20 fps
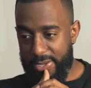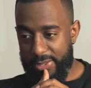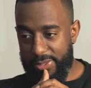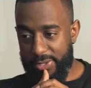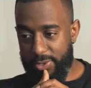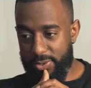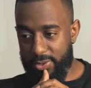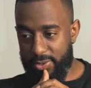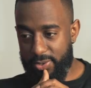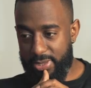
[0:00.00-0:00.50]

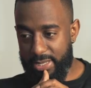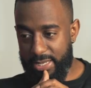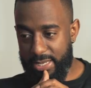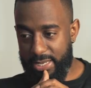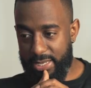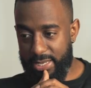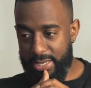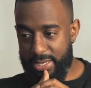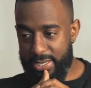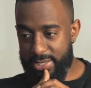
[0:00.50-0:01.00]
The other
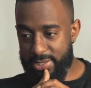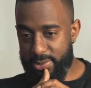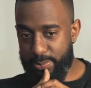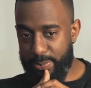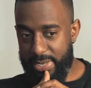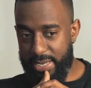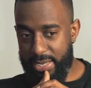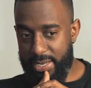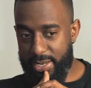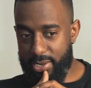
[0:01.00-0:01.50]
thing is,
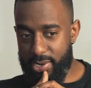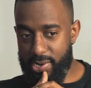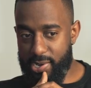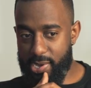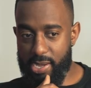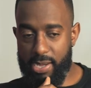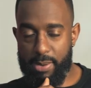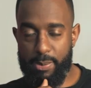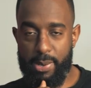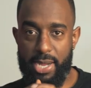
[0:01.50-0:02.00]
man,
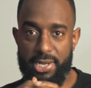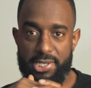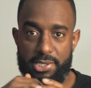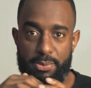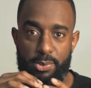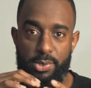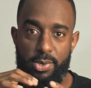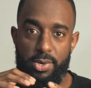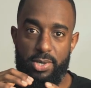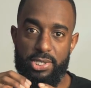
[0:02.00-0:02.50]
um,
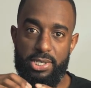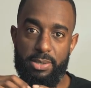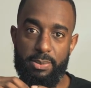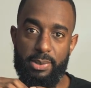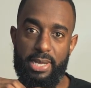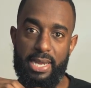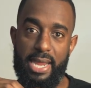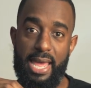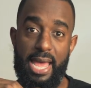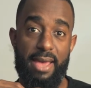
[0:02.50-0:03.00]
entrepreneurship
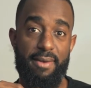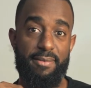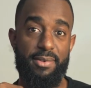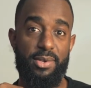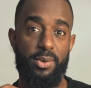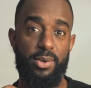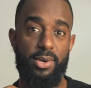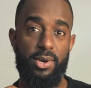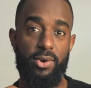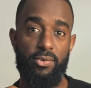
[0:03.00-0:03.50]
can have
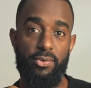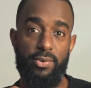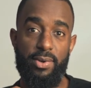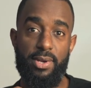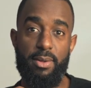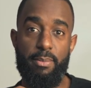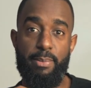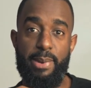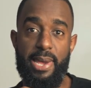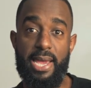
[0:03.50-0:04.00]
you in a
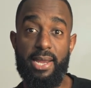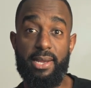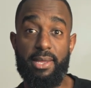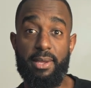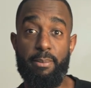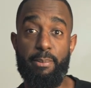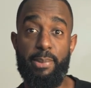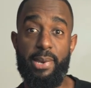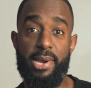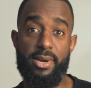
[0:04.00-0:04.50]
real bad
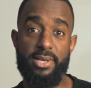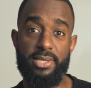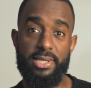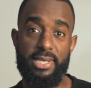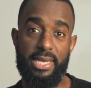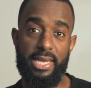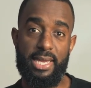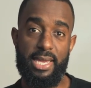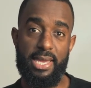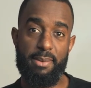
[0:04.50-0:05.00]

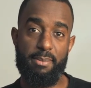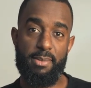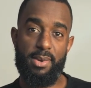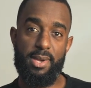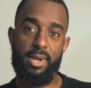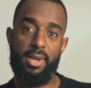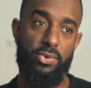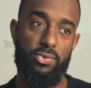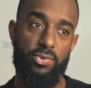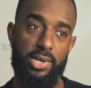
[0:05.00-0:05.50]
comparison game.
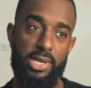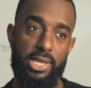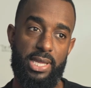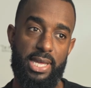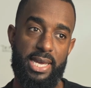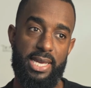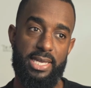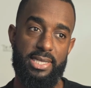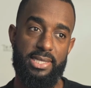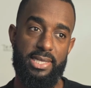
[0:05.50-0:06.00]
You
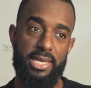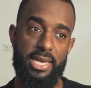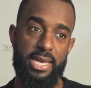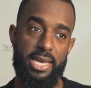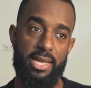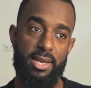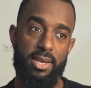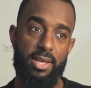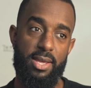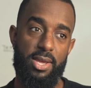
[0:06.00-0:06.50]
realize
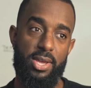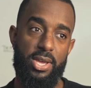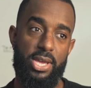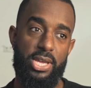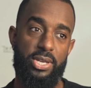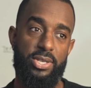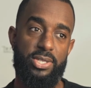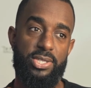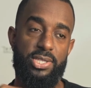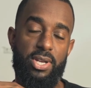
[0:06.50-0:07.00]
that
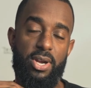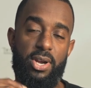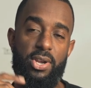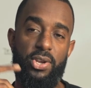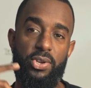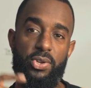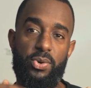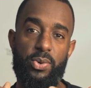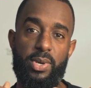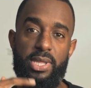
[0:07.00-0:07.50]
you
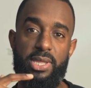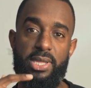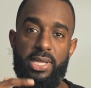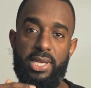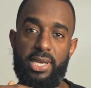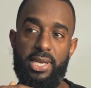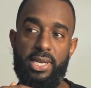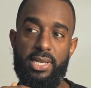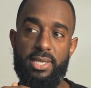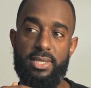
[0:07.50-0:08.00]
start doing
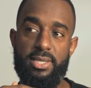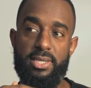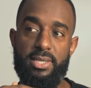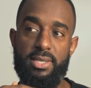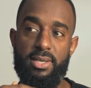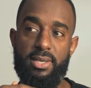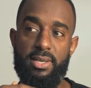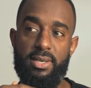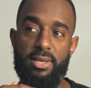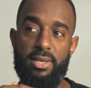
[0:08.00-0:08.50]
things